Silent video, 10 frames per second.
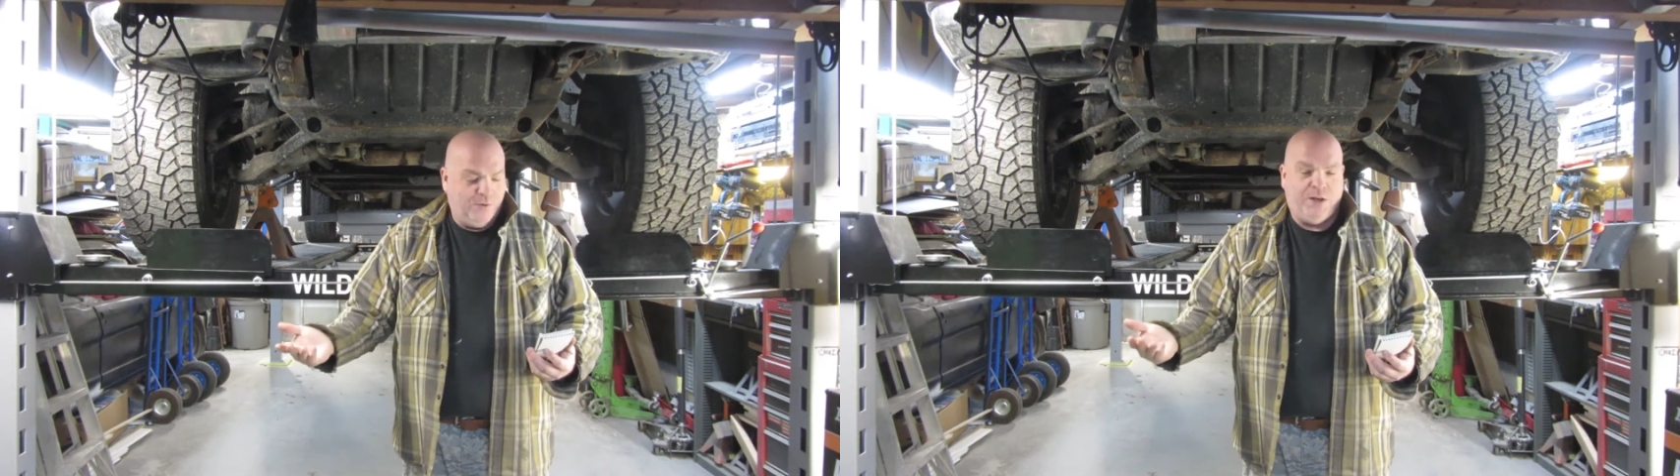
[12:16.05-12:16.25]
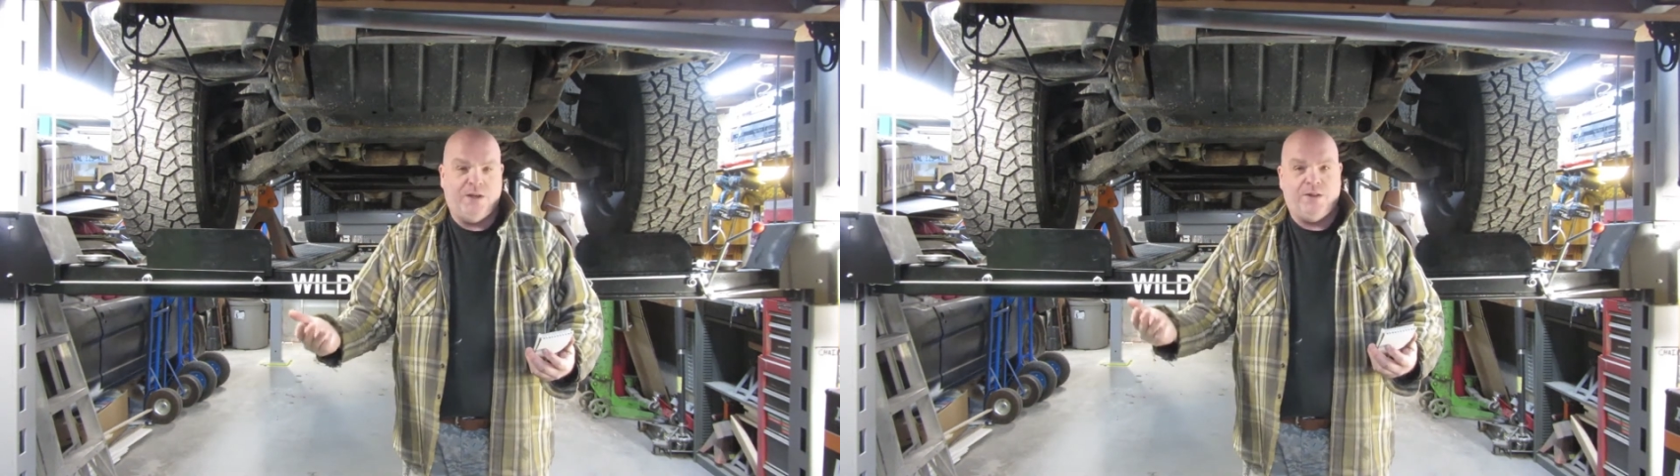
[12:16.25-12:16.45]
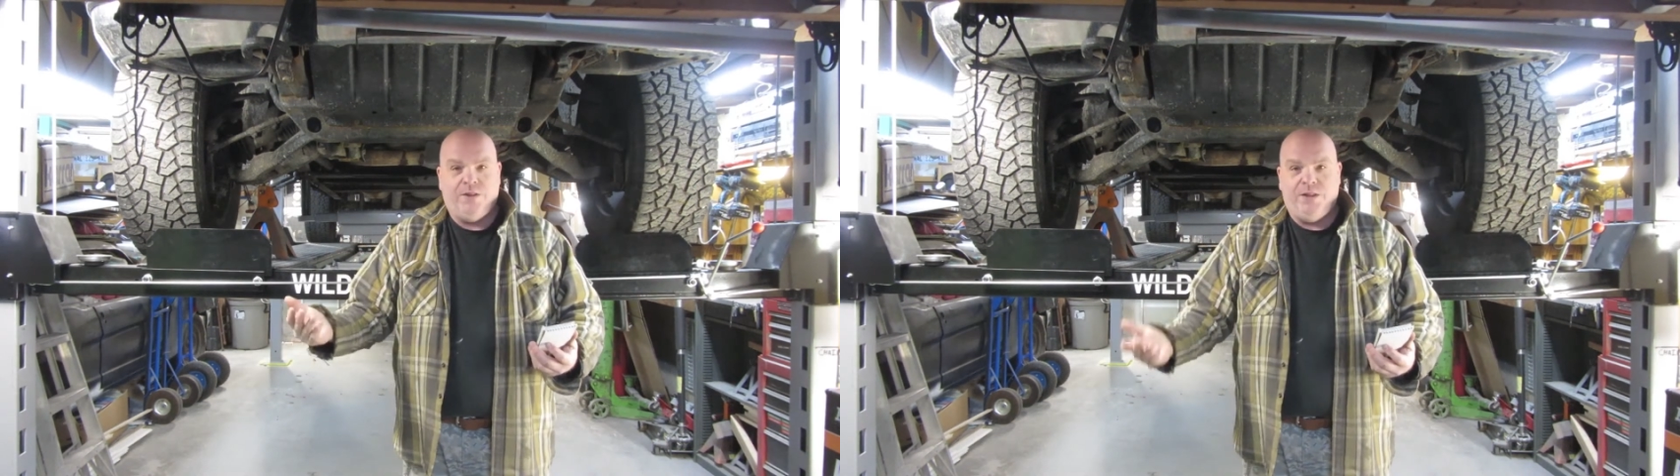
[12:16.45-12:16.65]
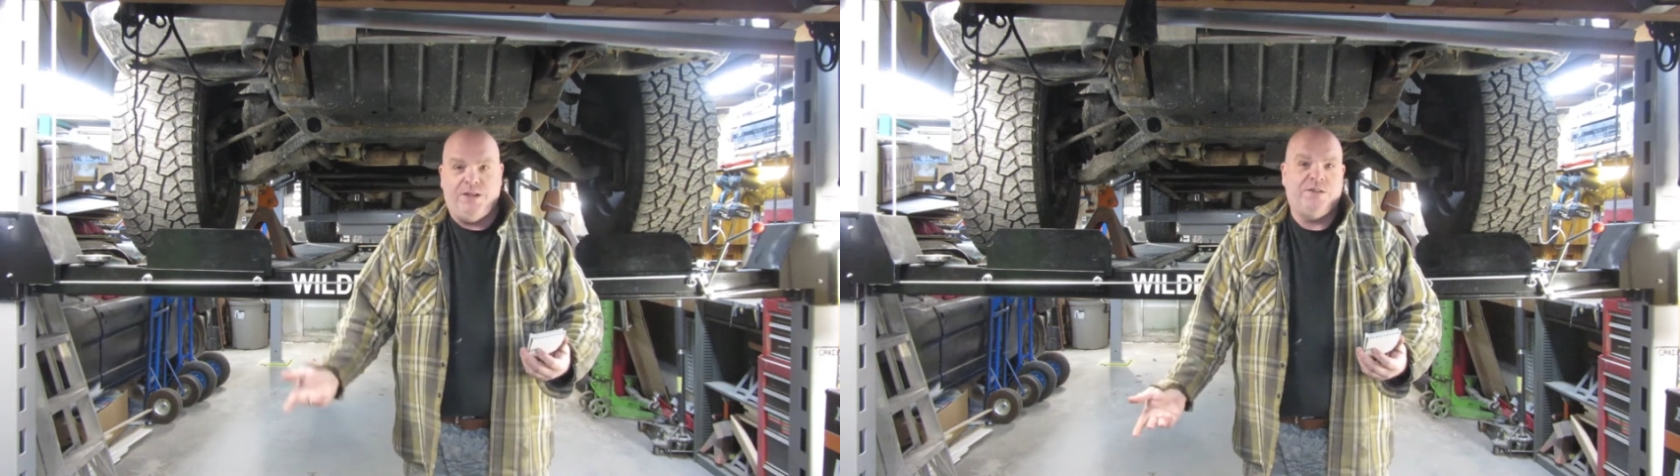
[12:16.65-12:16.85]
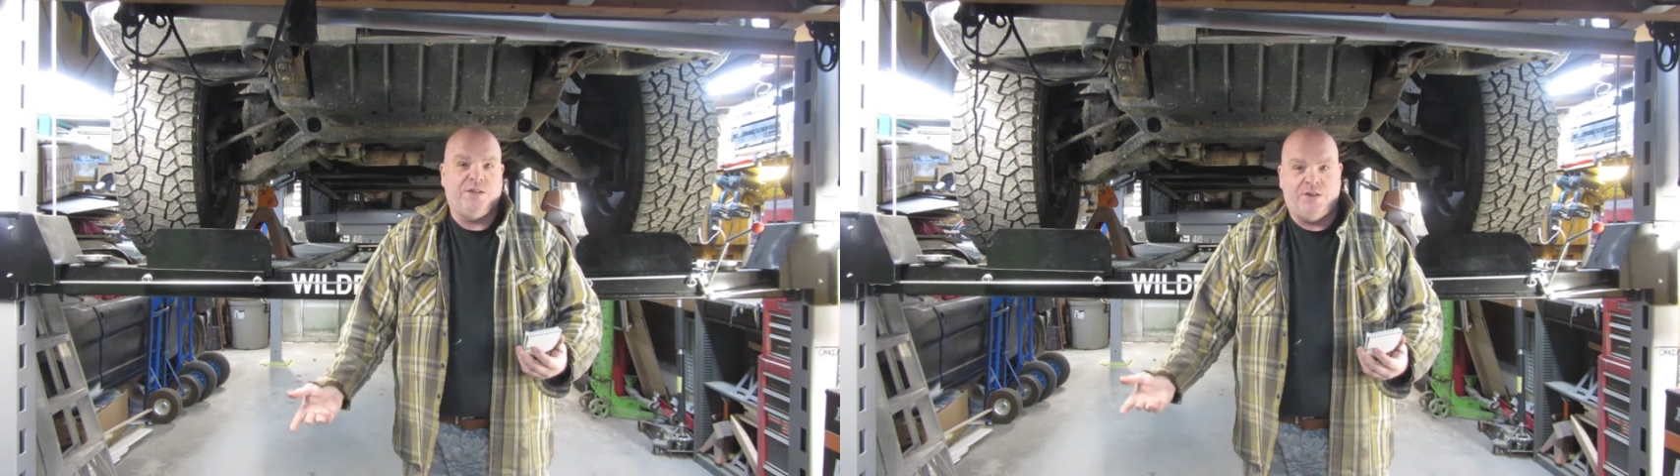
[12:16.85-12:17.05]
need at
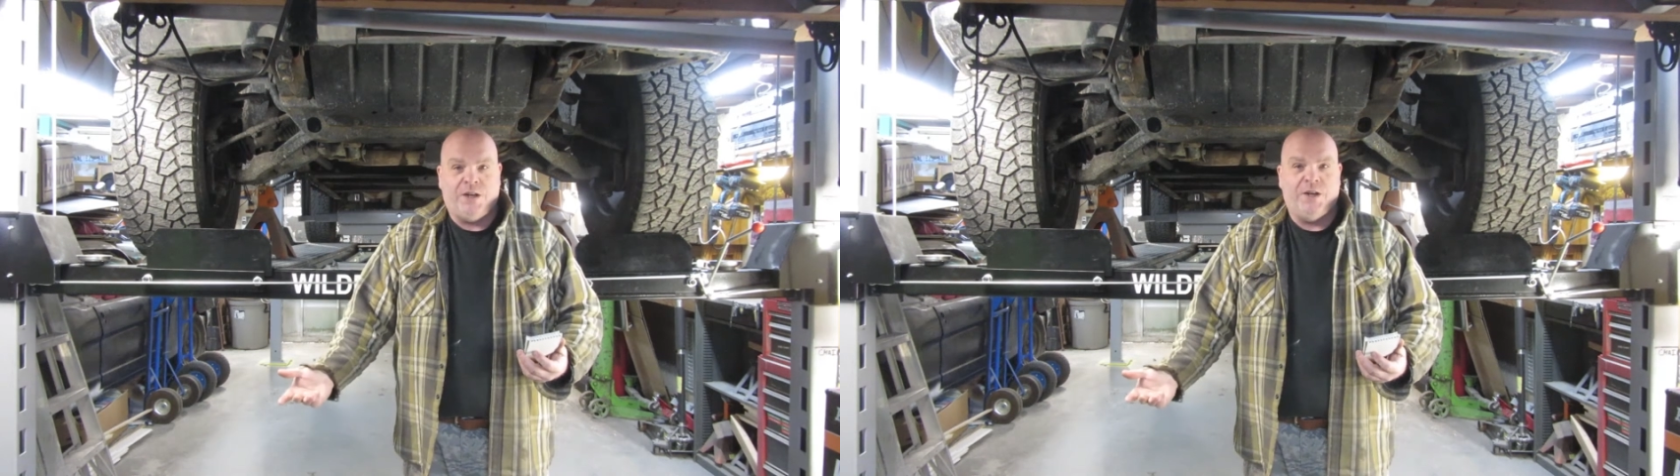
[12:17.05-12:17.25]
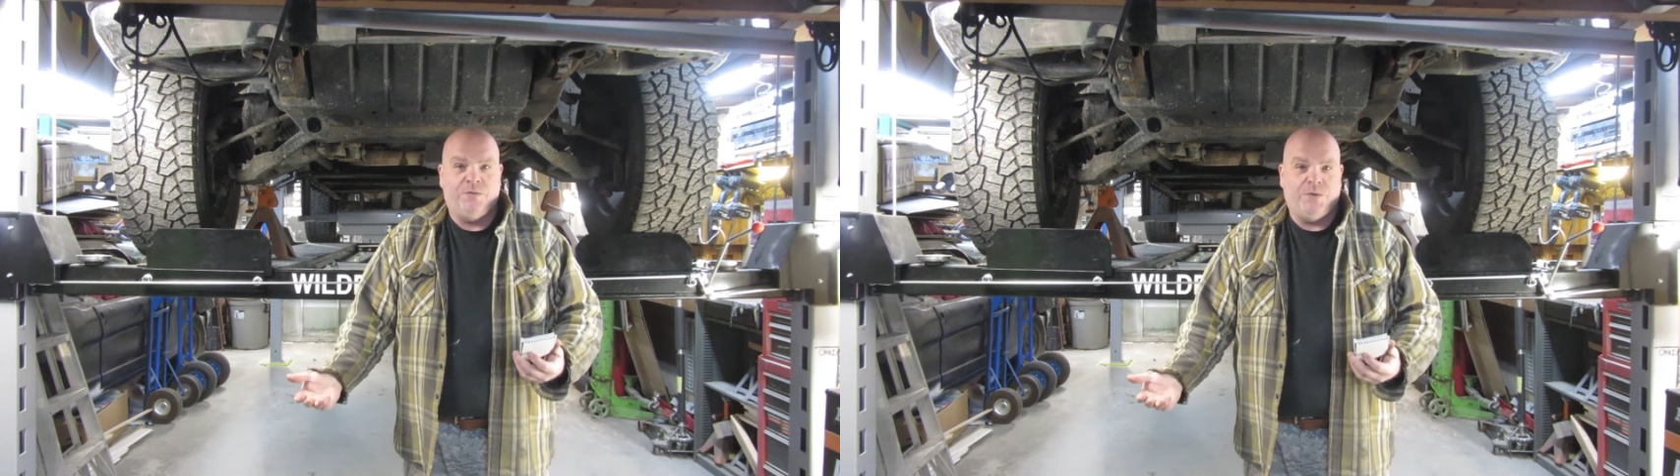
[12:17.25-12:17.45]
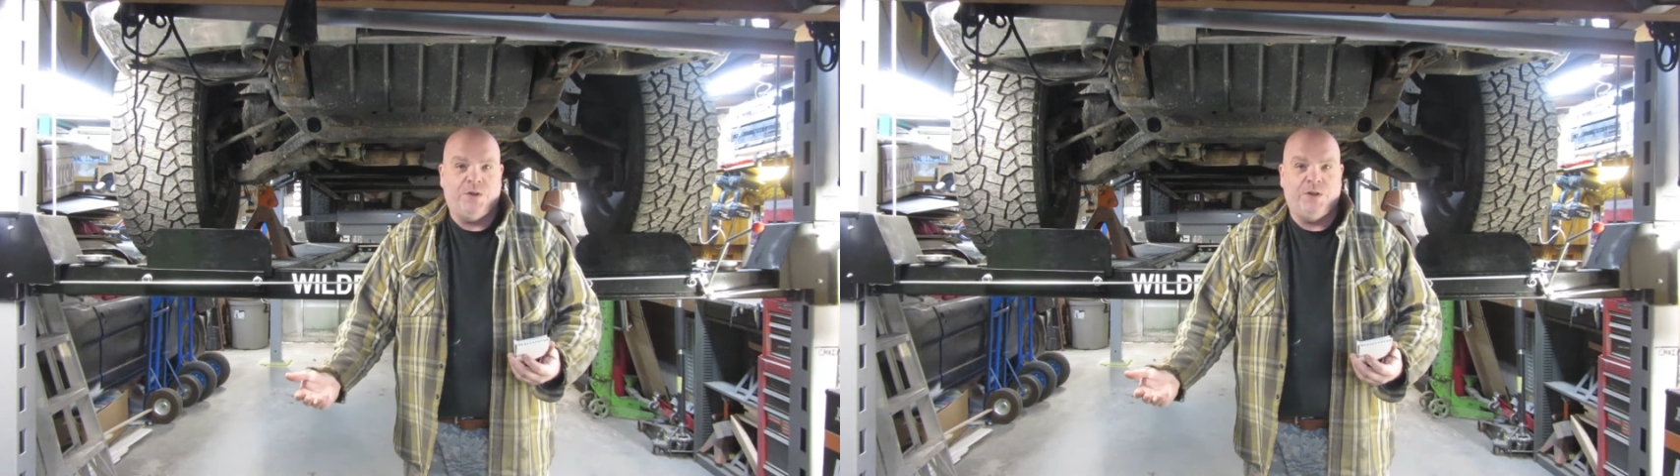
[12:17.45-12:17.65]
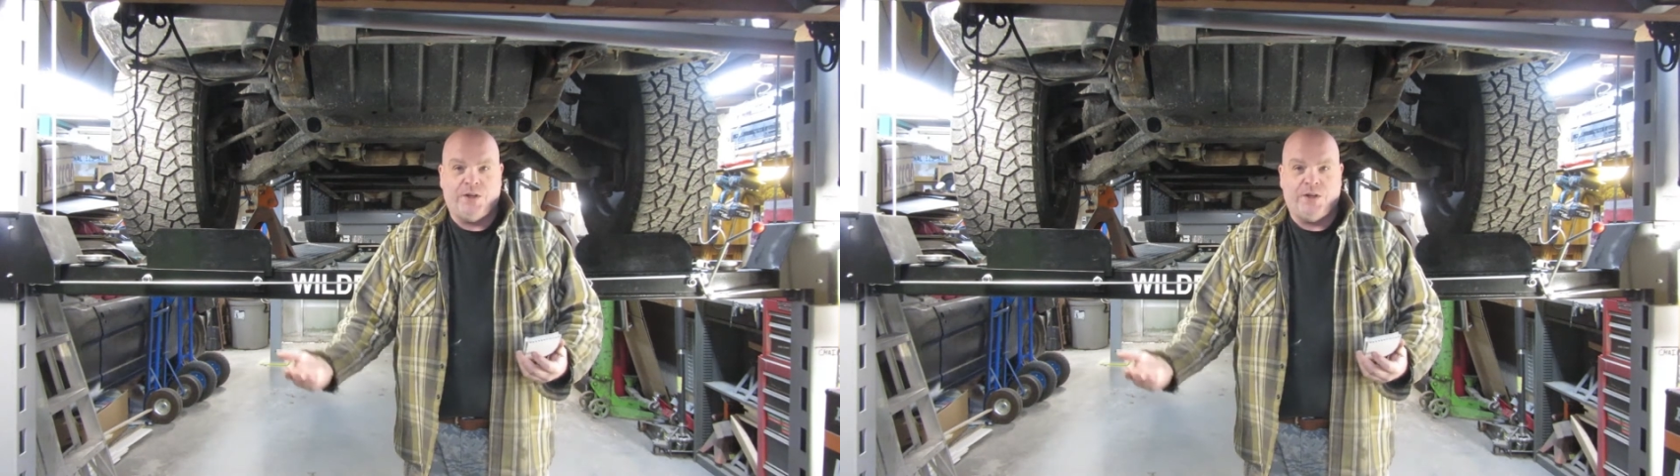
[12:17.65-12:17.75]
least a 9-foot.